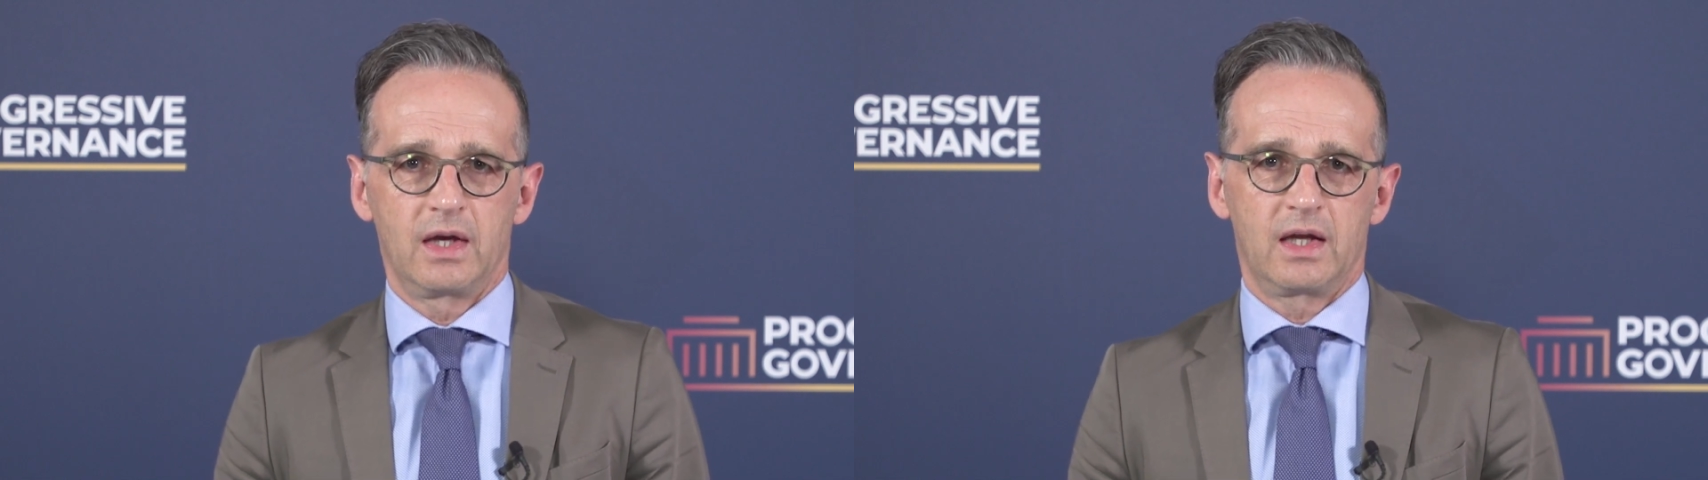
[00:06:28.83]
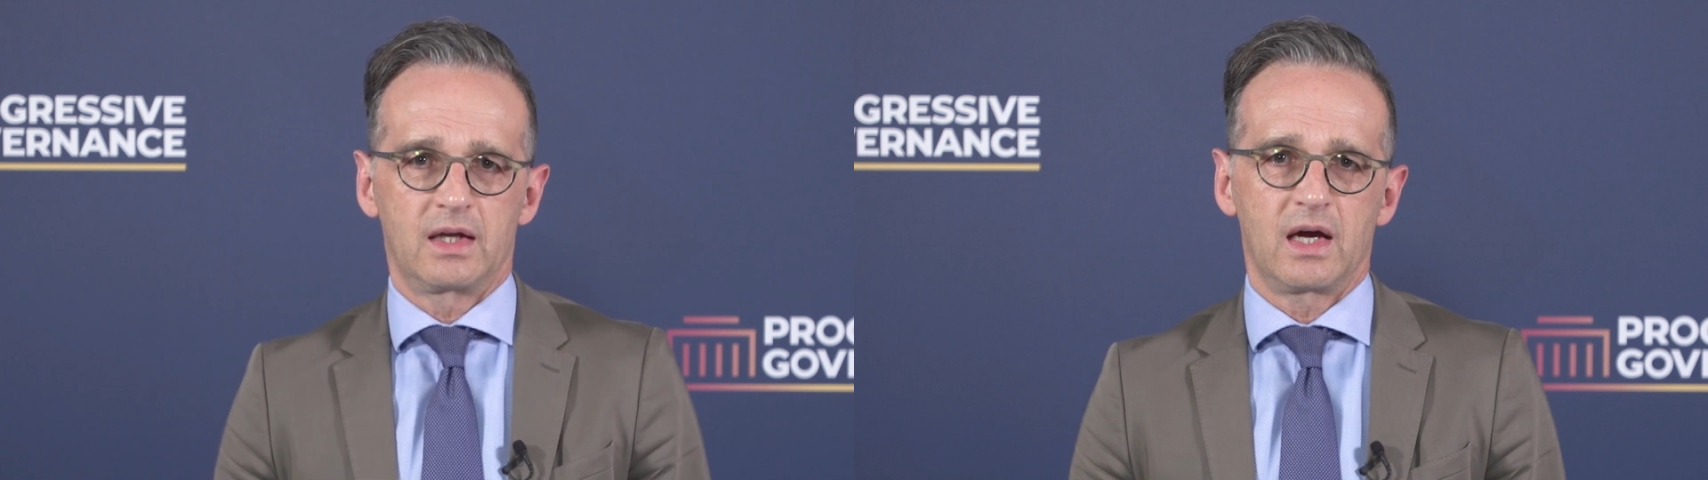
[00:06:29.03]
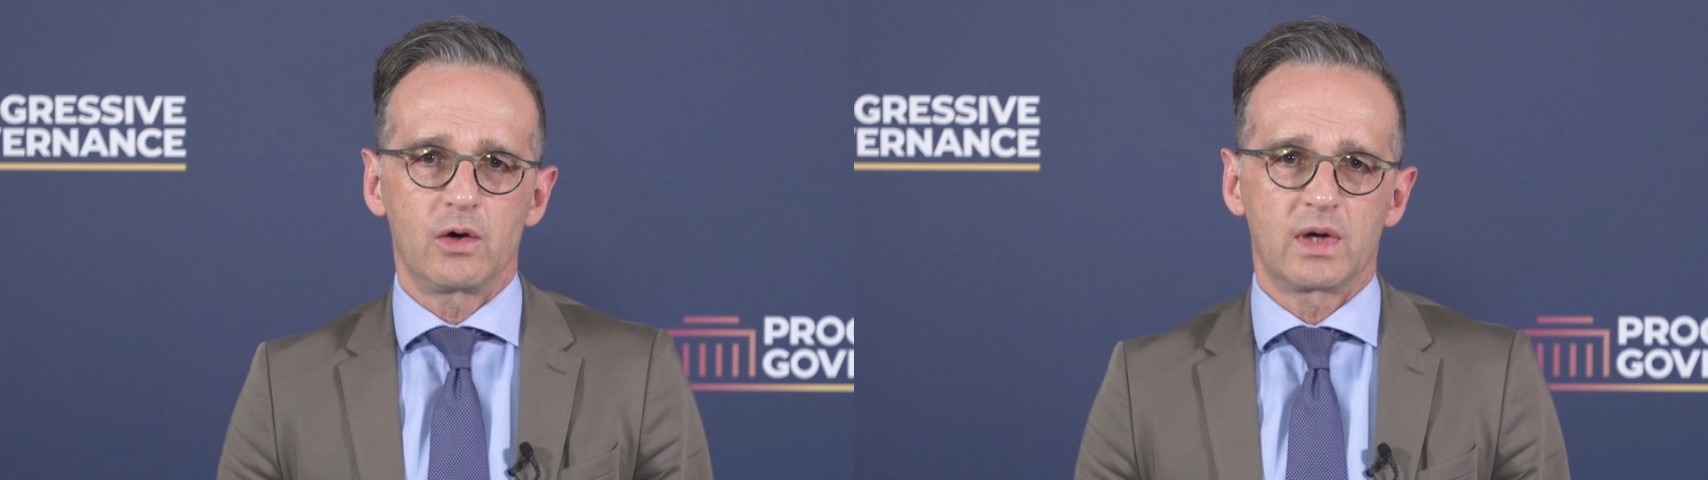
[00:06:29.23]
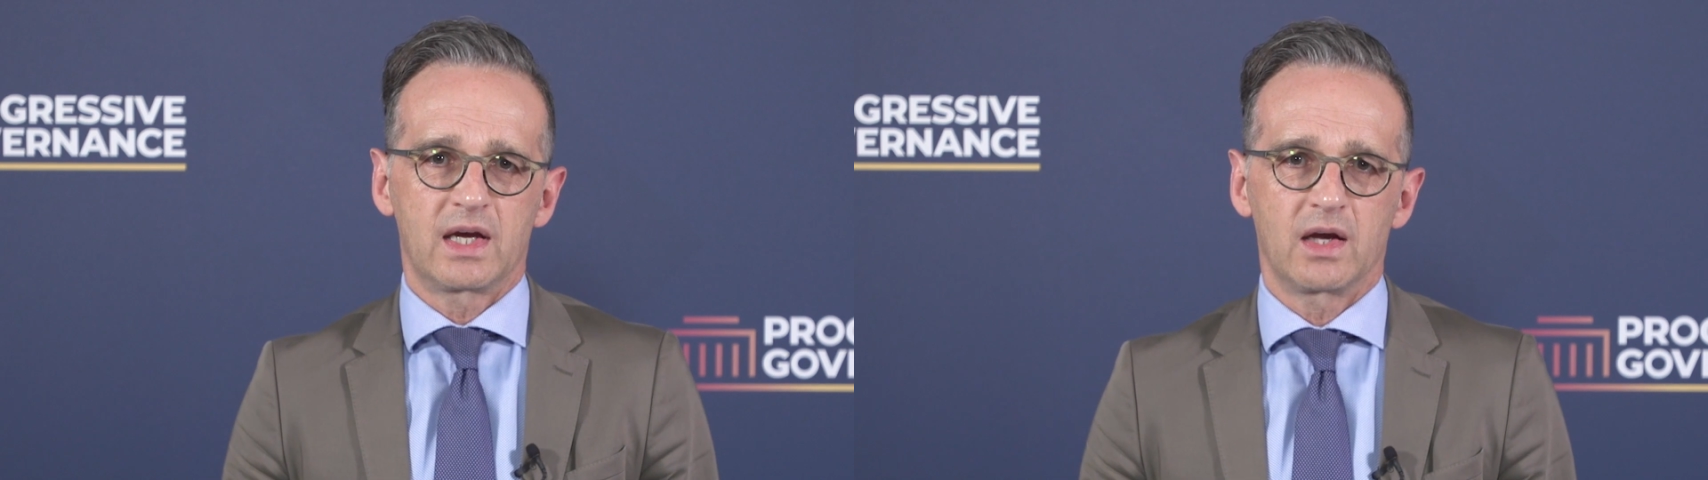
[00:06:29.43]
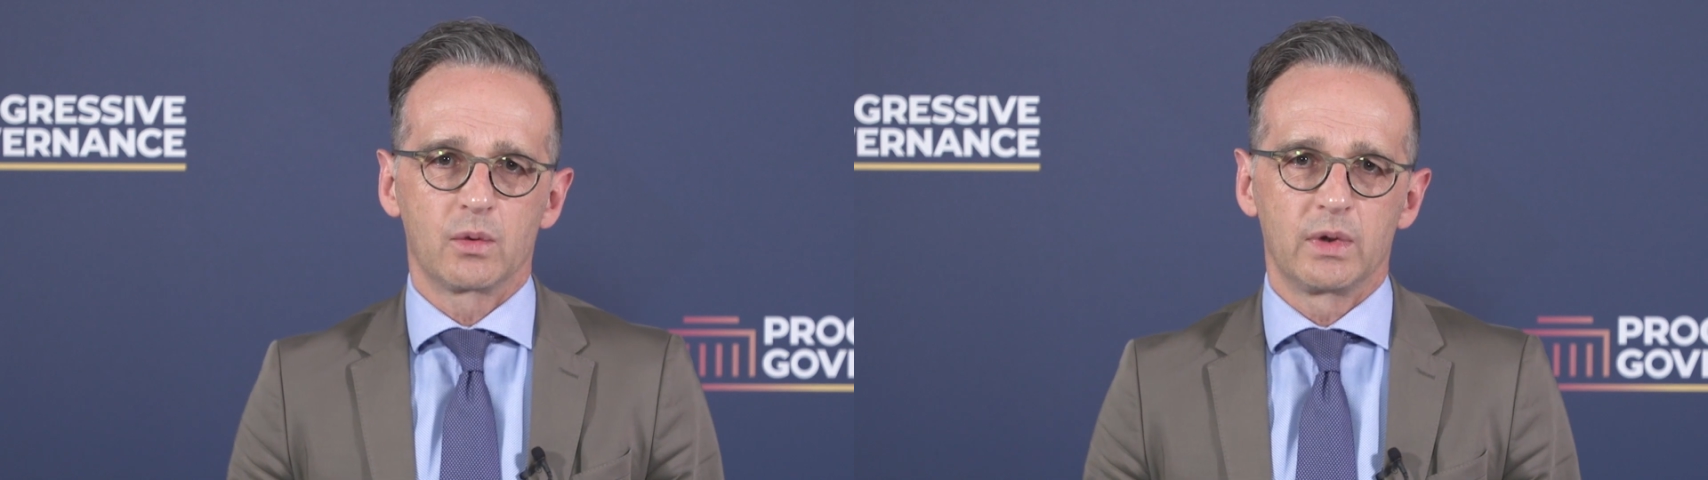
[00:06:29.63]
And how
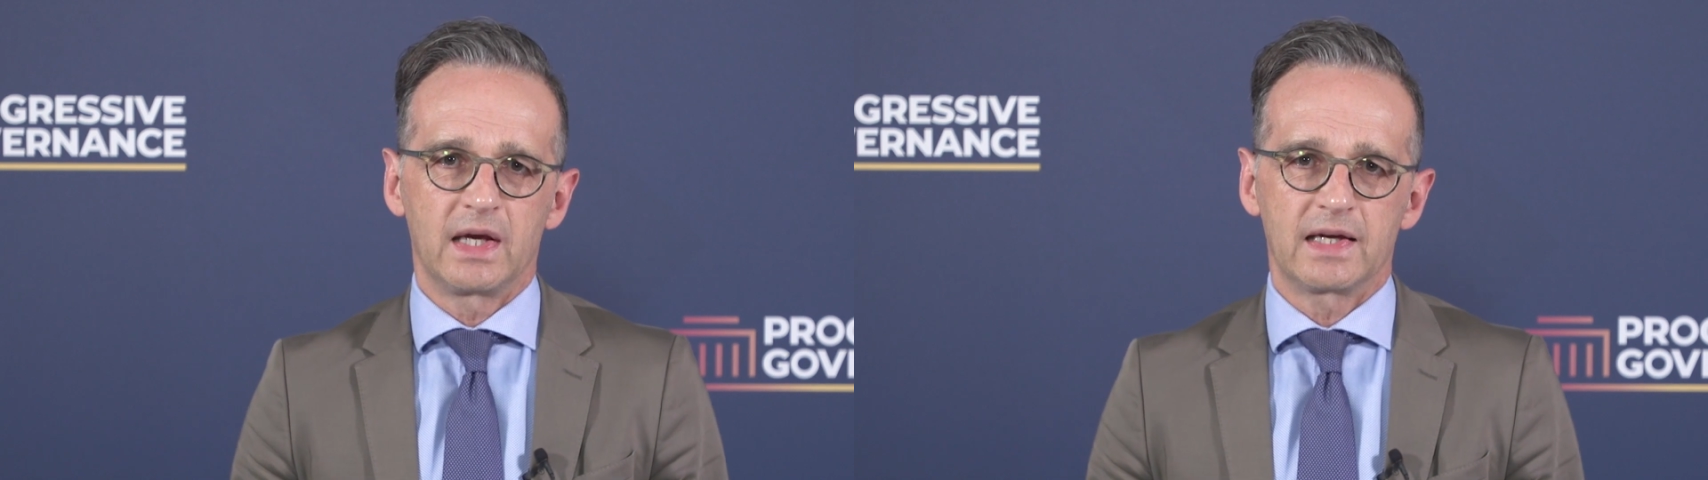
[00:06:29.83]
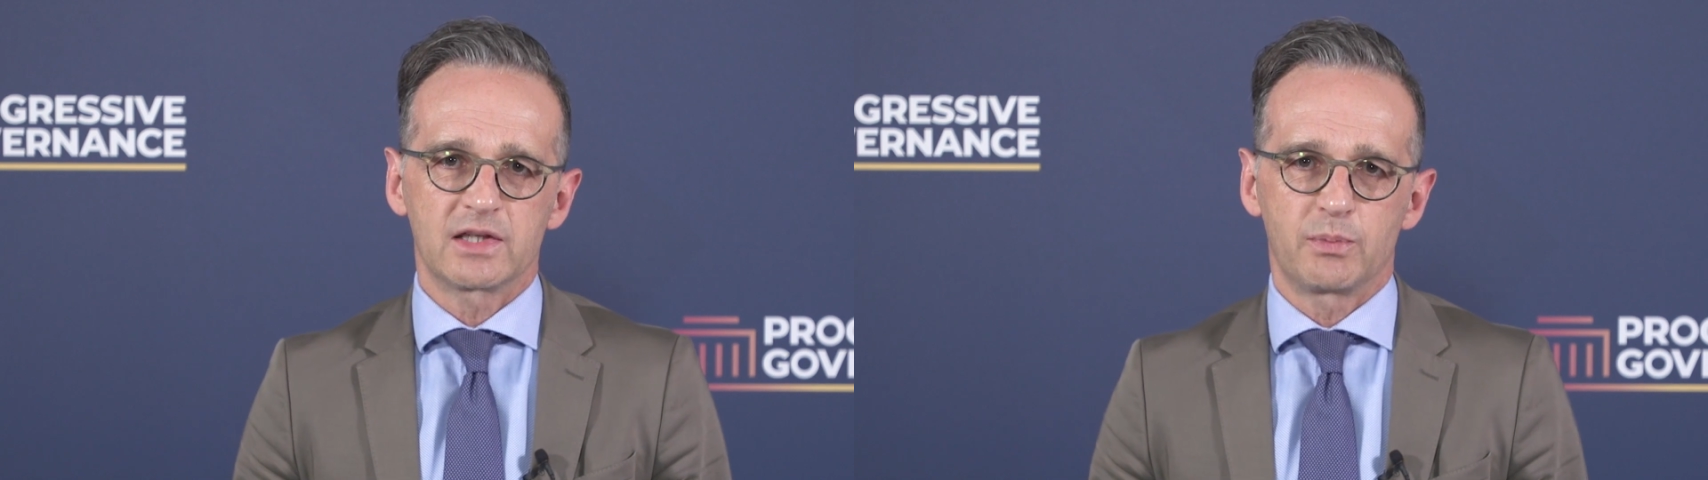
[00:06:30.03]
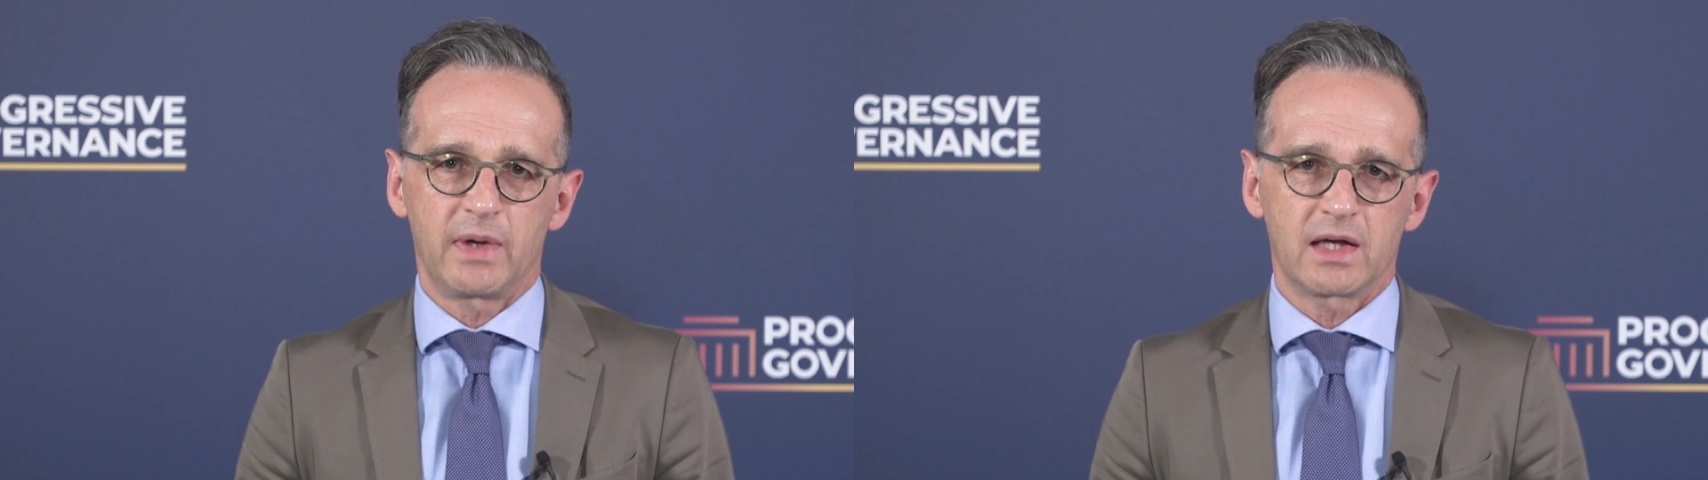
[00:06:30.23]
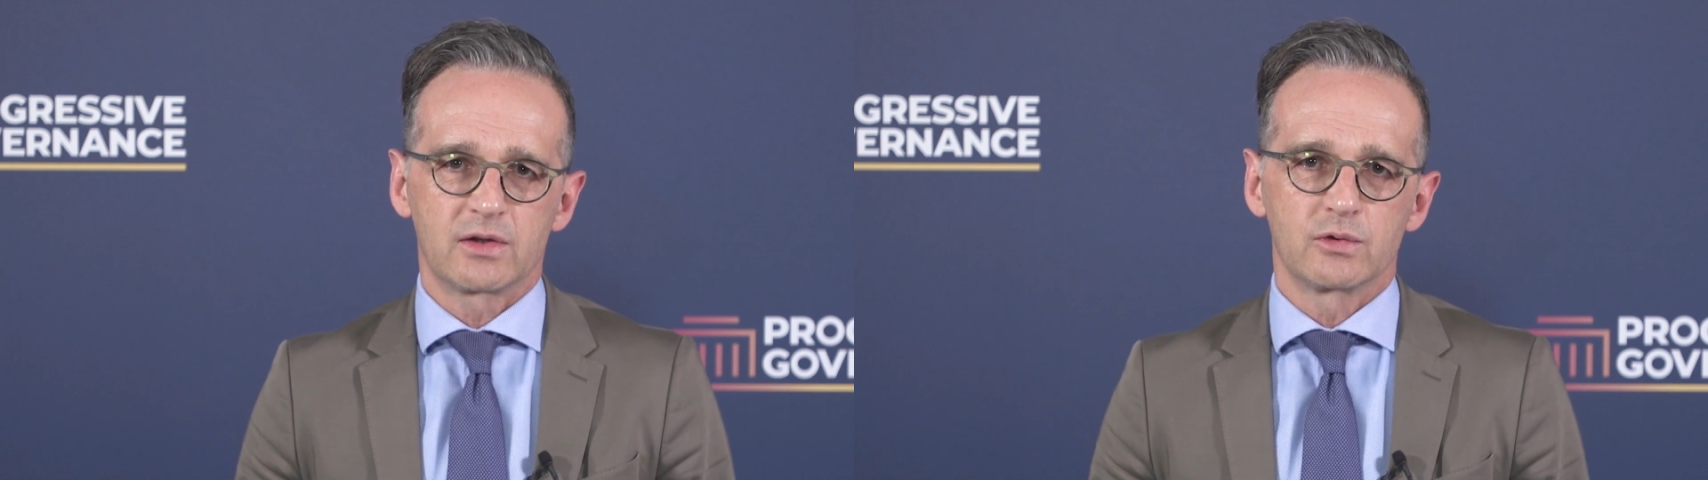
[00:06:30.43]
can we expect